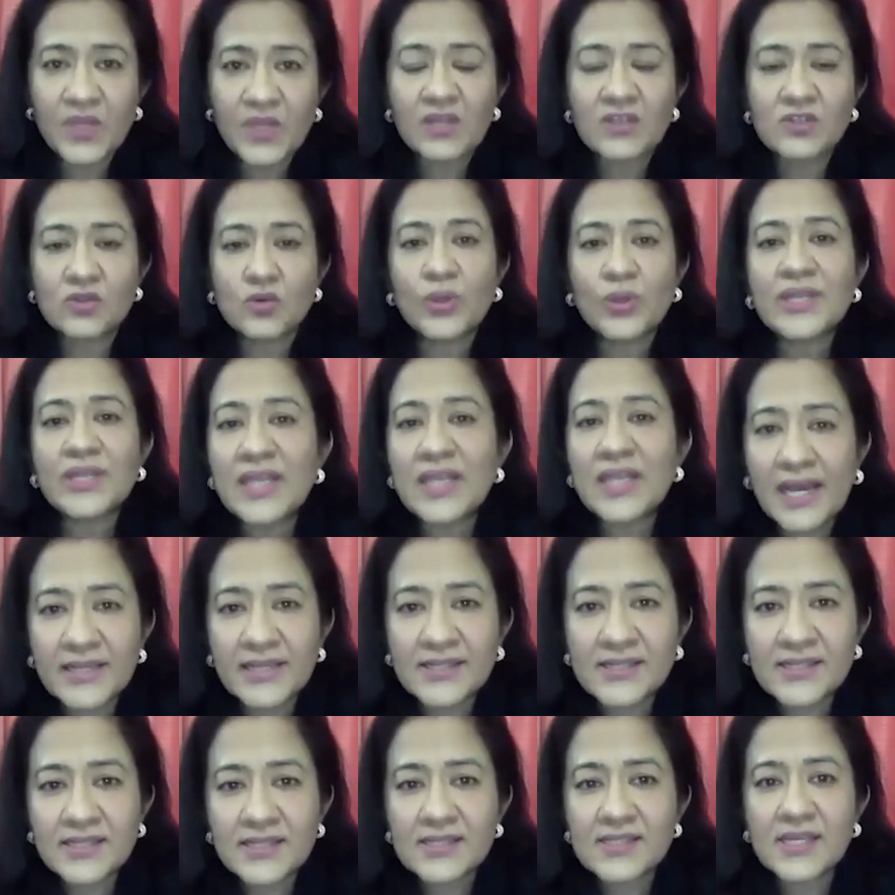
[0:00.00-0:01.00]
So in that
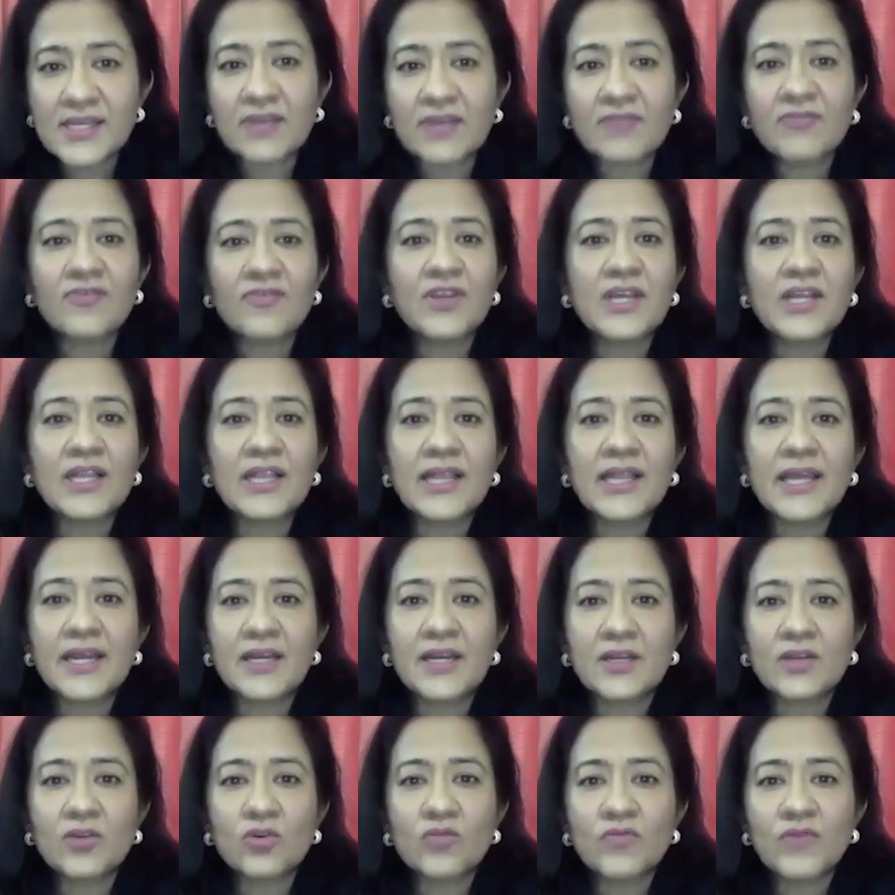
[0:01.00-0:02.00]
sense, I feel that,
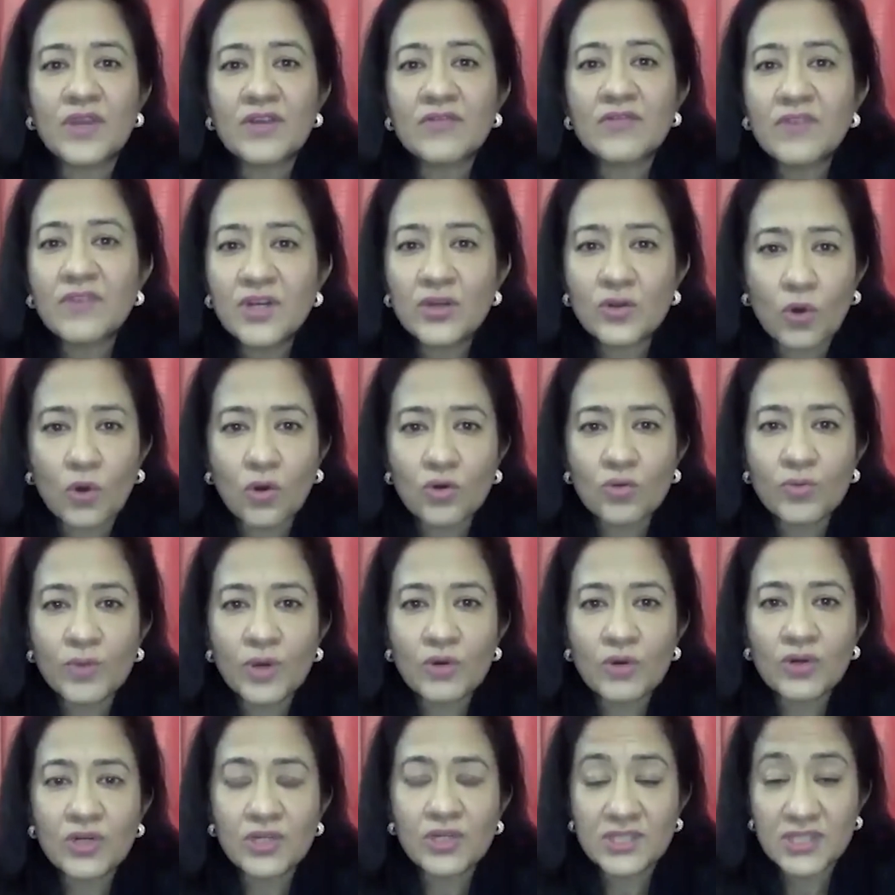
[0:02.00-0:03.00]
when we talk
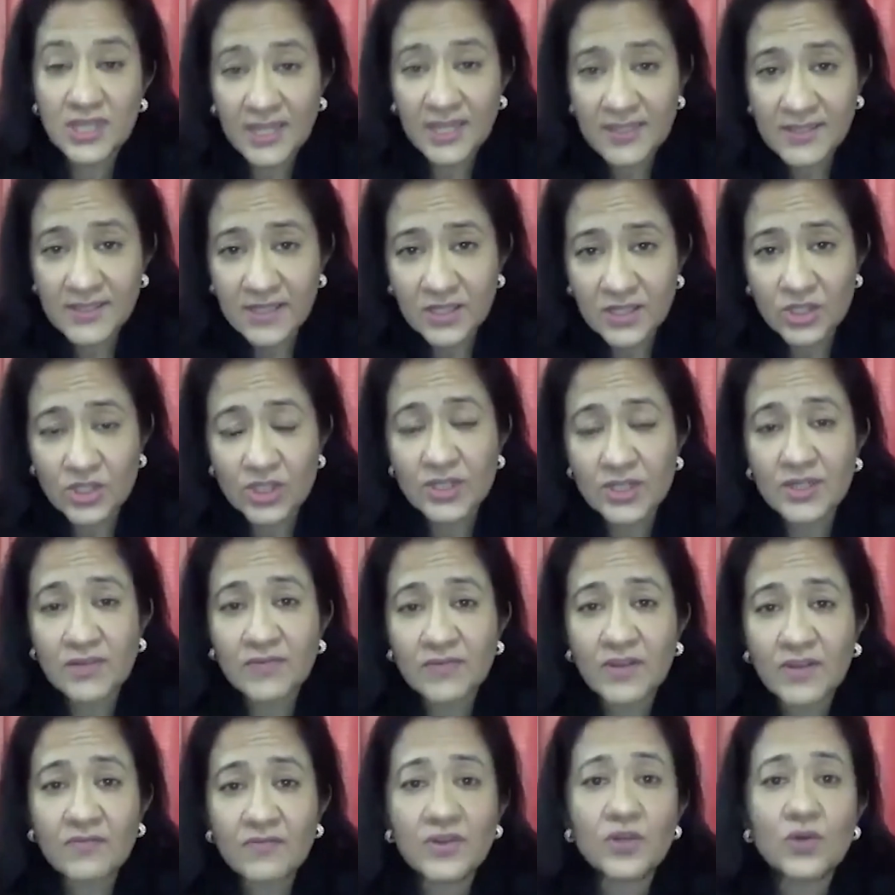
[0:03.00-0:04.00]
about digitization,
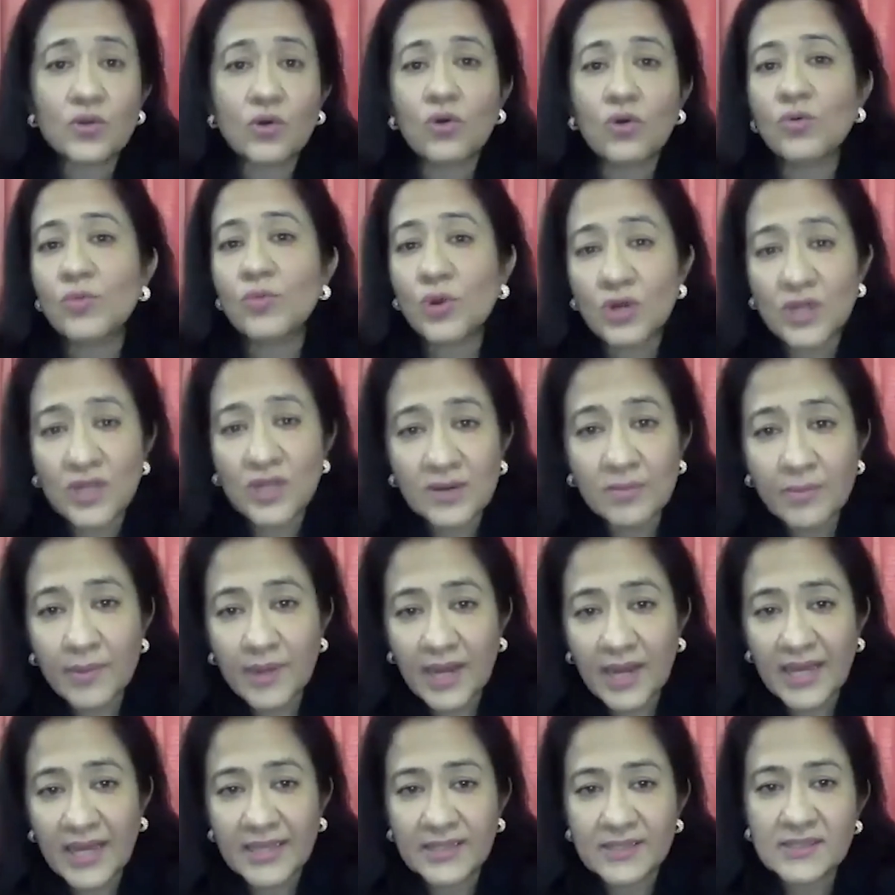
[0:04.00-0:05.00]
when we talk about
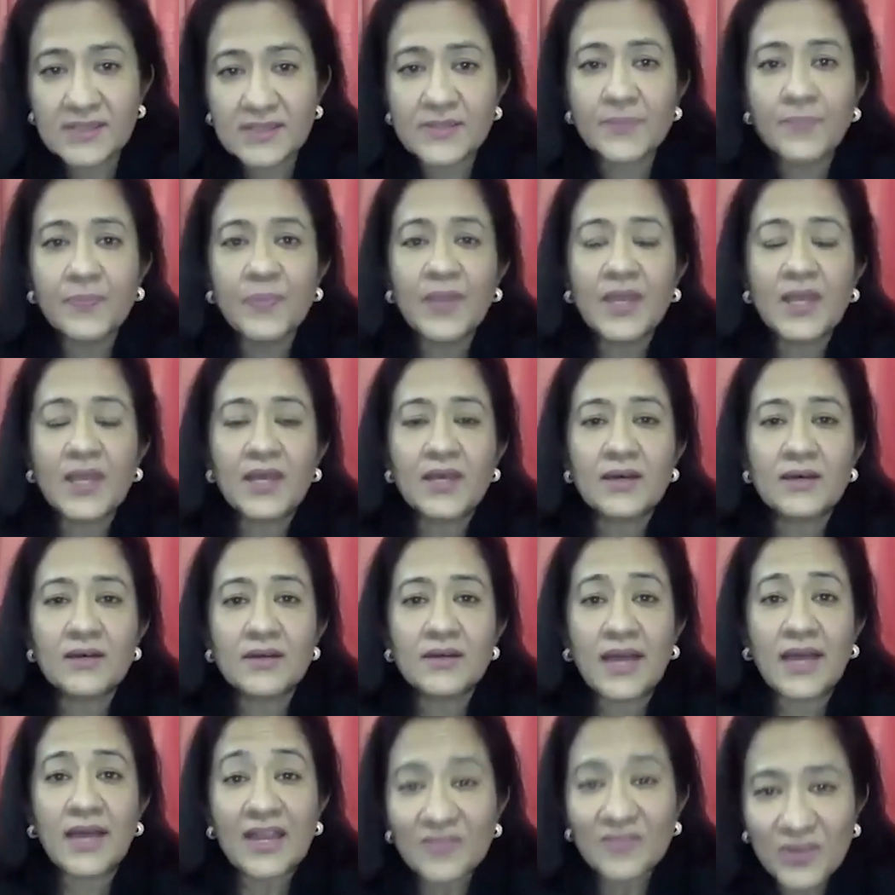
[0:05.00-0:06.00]
compliance,
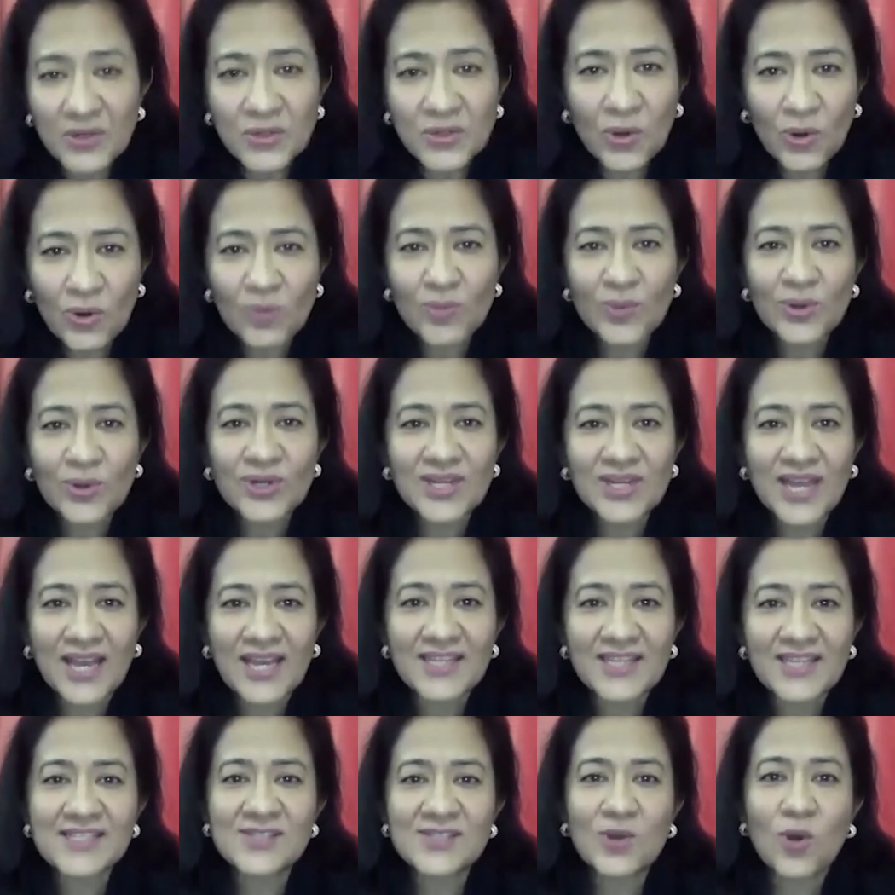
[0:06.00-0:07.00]
and we talk about
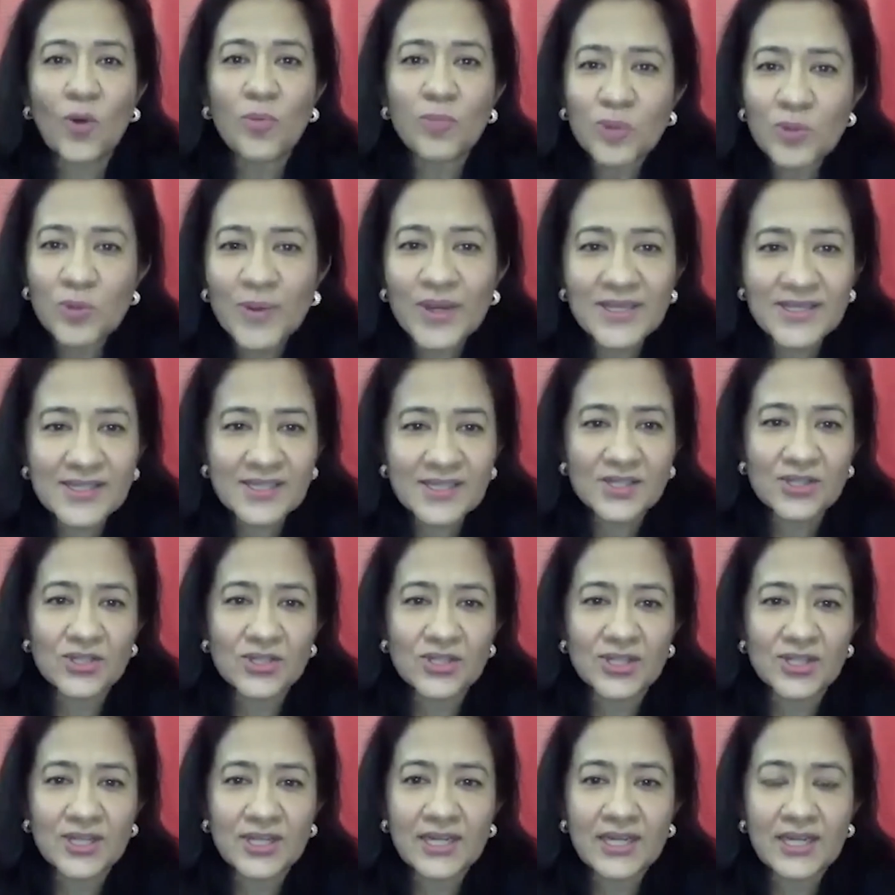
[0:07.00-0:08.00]
tax
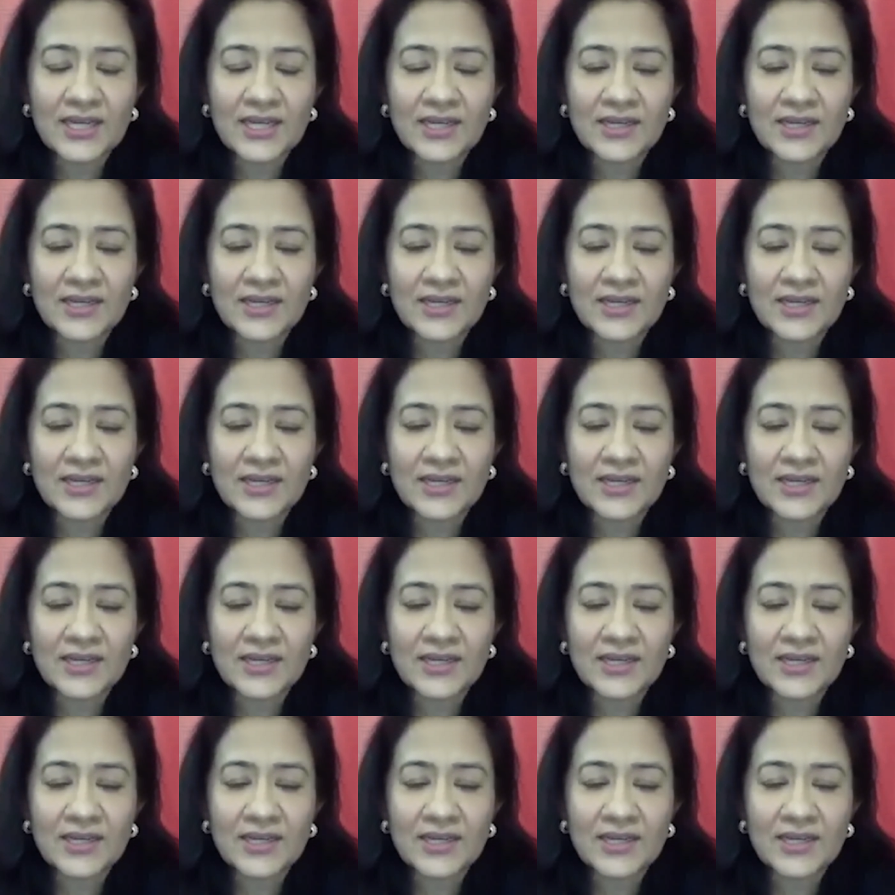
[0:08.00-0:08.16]
optimization,